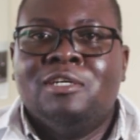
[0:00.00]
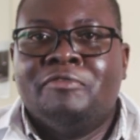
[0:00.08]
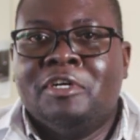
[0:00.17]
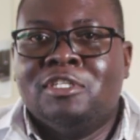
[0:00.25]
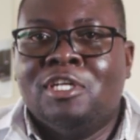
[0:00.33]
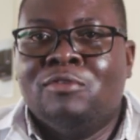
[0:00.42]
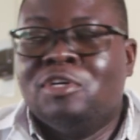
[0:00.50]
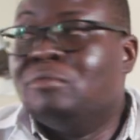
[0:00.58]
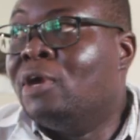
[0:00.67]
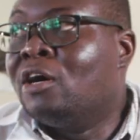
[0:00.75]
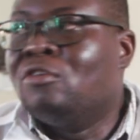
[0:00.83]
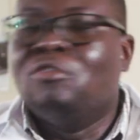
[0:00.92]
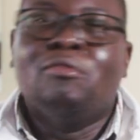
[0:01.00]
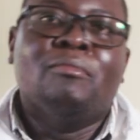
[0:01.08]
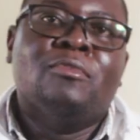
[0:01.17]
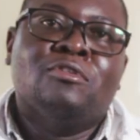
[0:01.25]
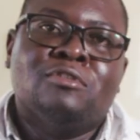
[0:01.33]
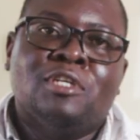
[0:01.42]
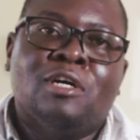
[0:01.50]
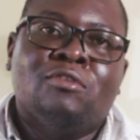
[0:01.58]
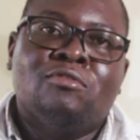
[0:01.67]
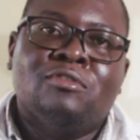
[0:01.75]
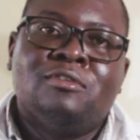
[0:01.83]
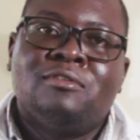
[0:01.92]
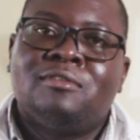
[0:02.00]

find their way back home on their own.